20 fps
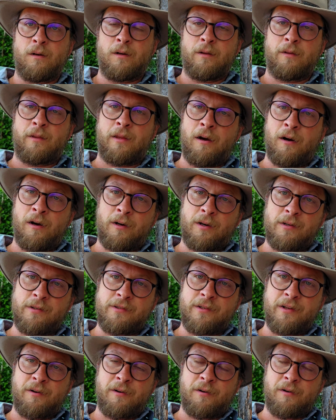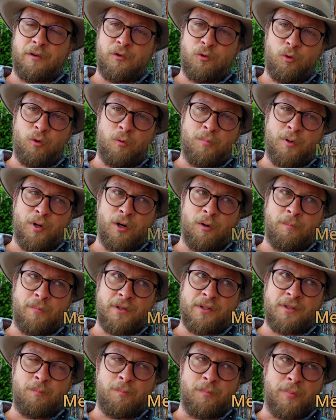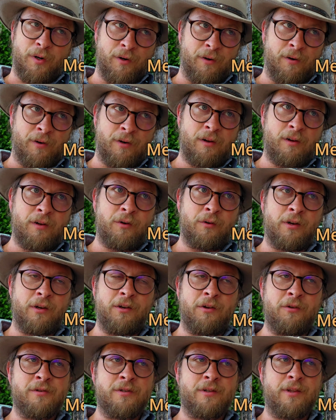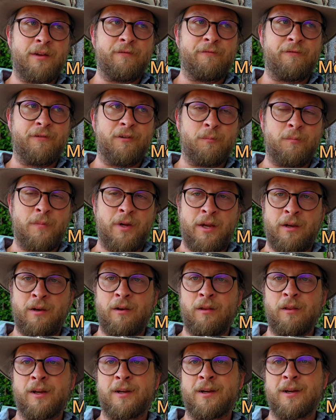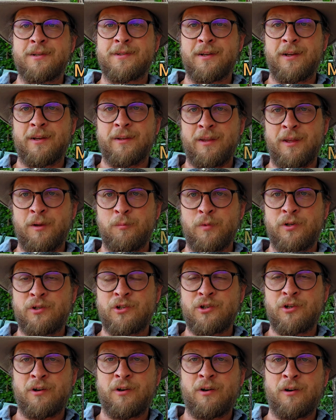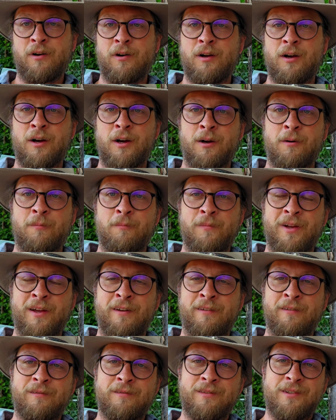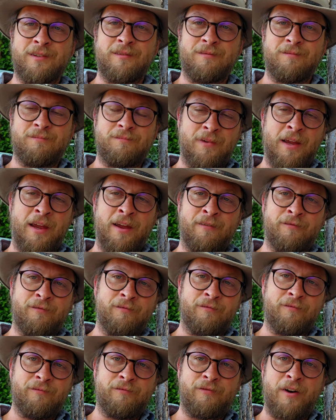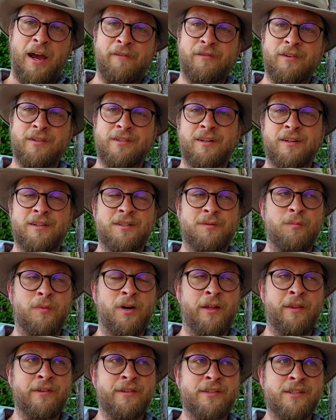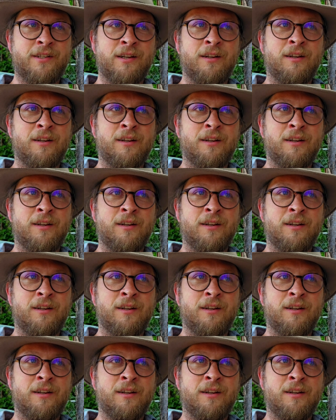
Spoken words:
They are considered a dual-purpose bird. You can use them for meat. Like I said, they mature at 5 to 6 months.